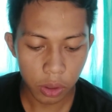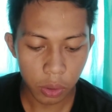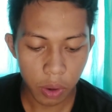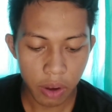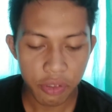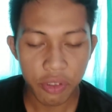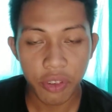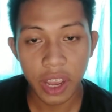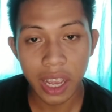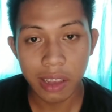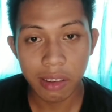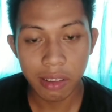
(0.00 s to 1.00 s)
to a
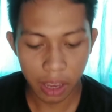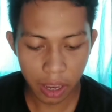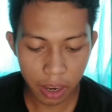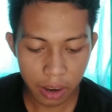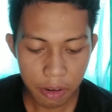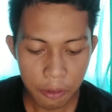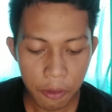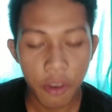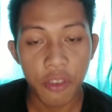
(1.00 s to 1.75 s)
friends and